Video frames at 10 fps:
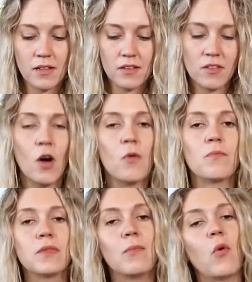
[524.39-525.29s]
Oh, the
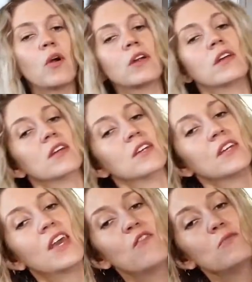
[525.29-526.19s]
board. Give
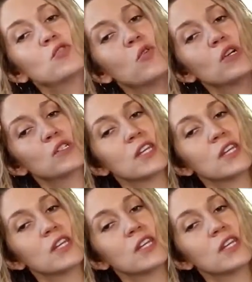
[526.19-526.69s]
them chores that